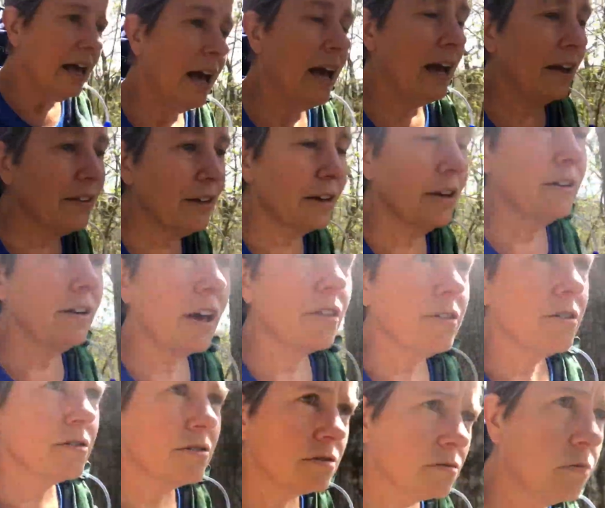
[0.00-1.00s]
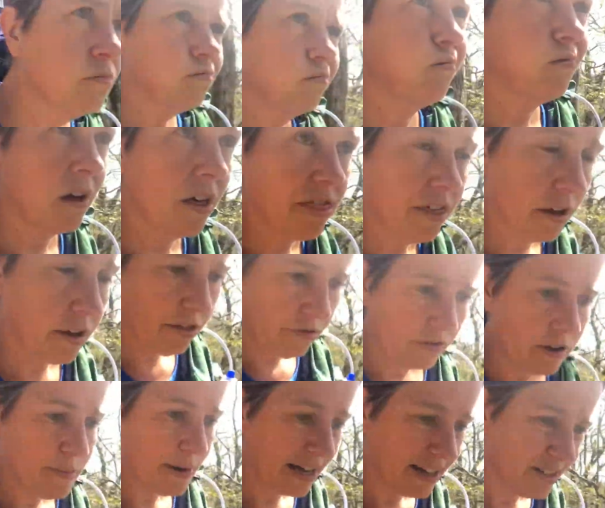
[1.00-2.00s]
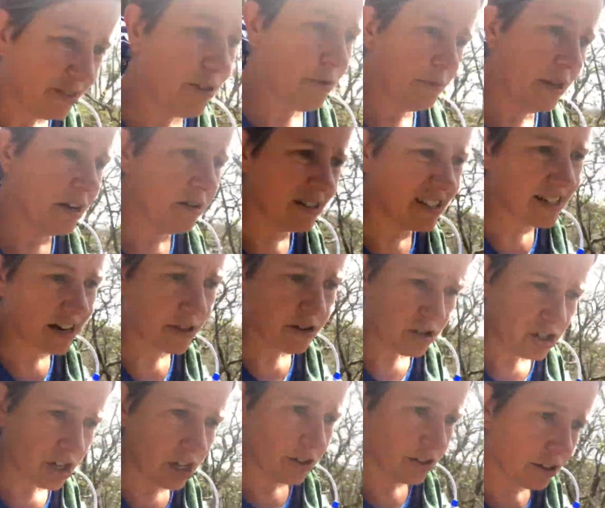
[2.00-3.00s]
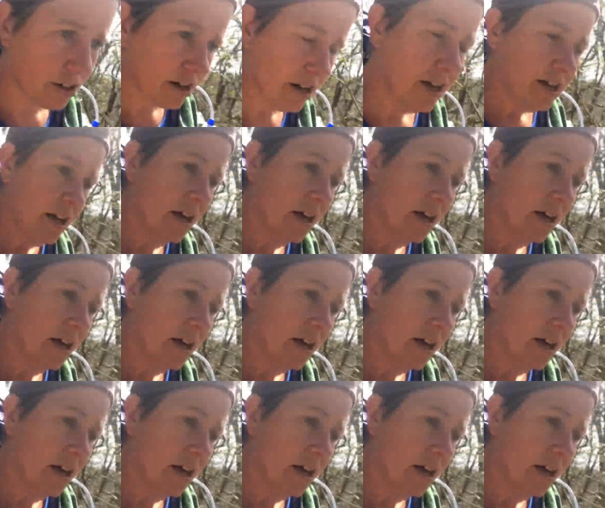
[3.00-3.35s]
And then another, I think 3 miles from there is another shelter.